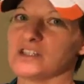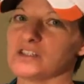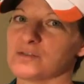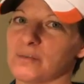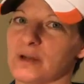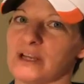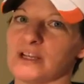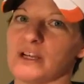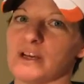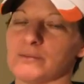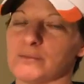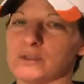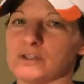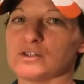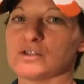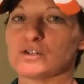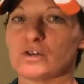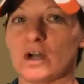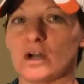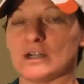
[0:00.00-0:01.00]
this might not be
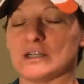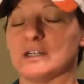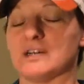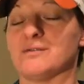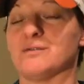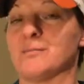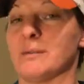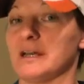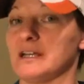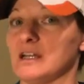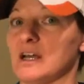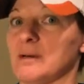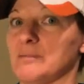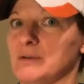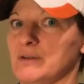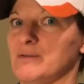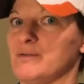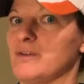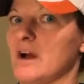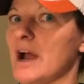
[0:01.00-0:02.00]
strong enough, might not
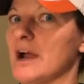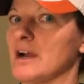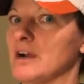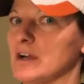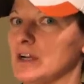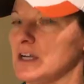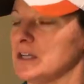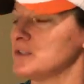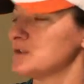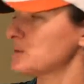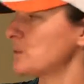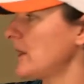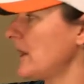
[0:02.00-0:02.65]
be firing as